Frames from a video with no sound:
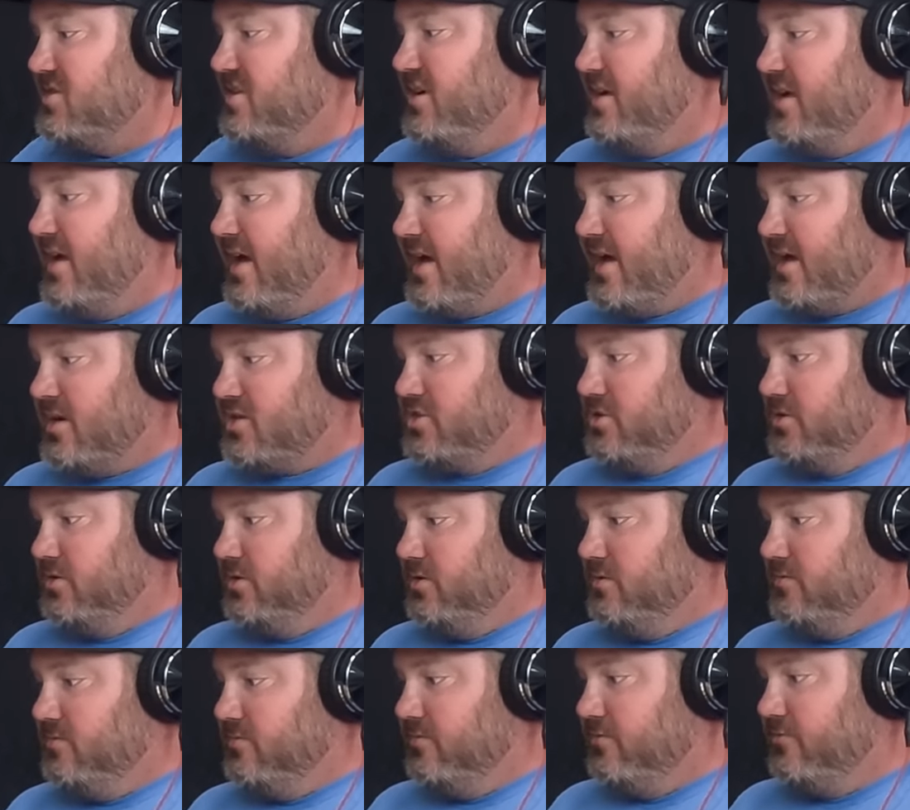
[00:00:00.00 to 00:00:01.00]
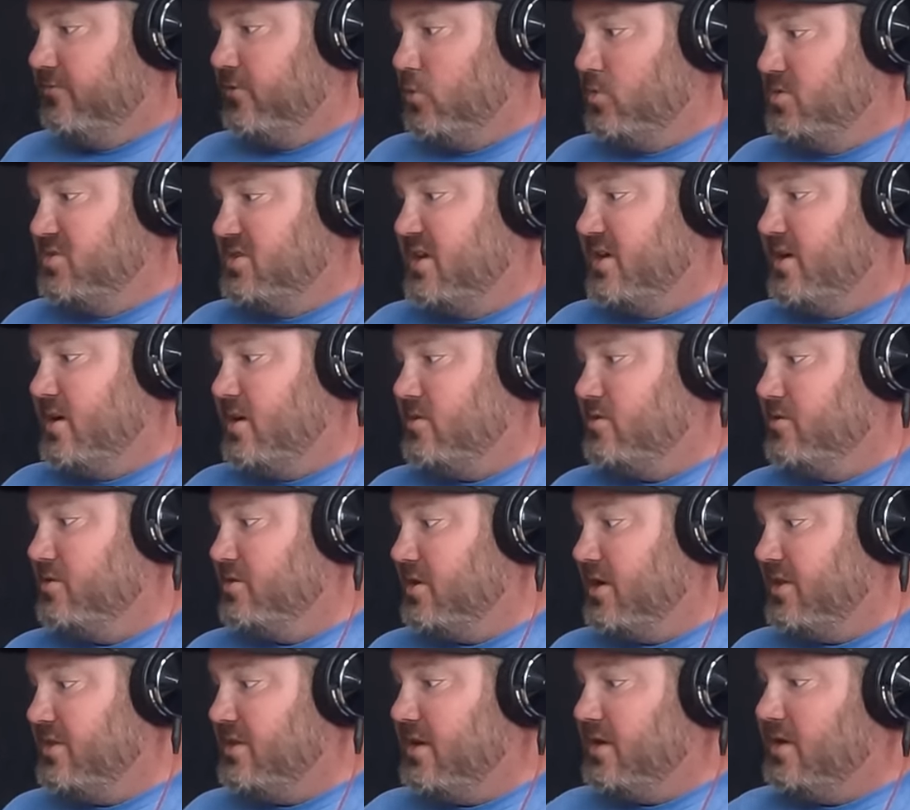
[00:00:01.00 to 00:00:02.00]
thing actually folds together,
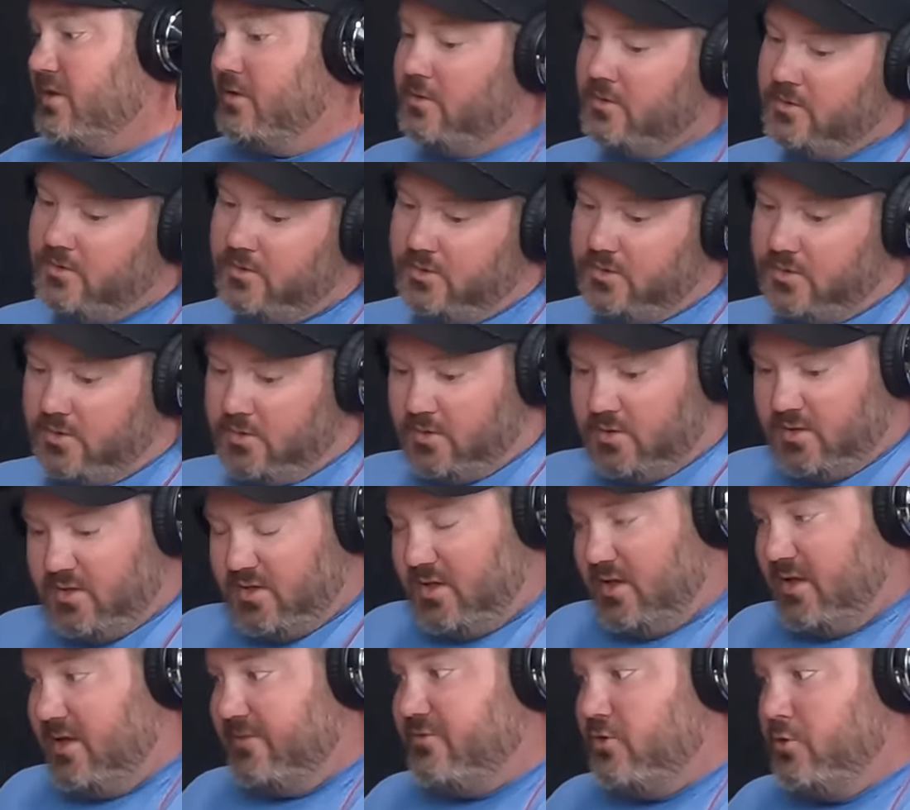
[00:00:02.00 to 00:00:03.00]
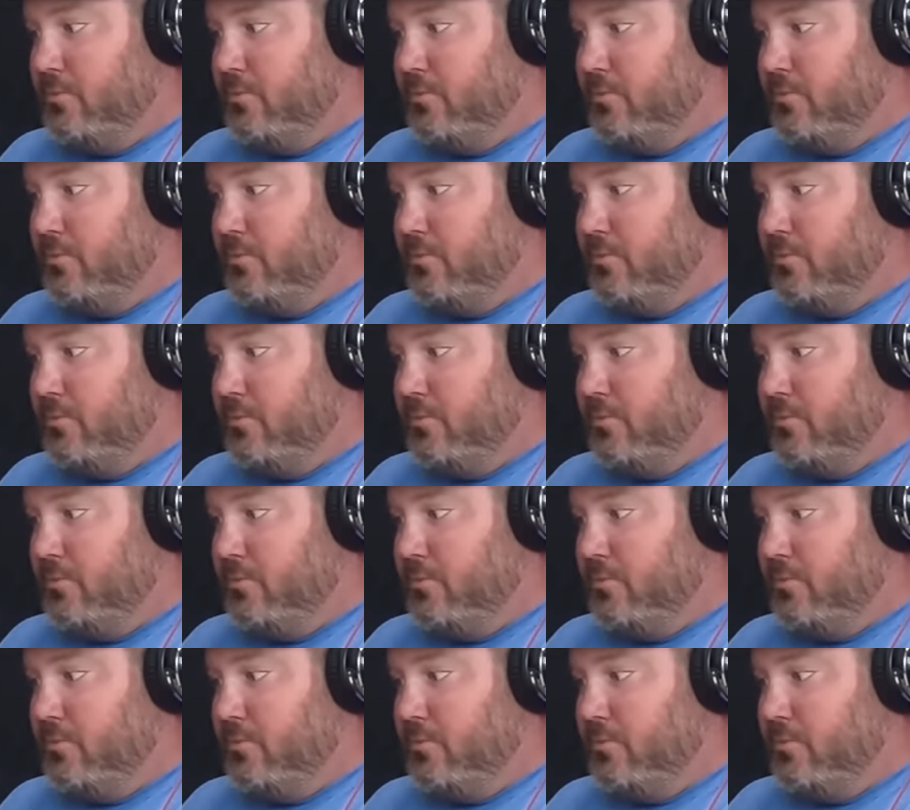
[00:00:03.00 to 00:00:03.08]
and then if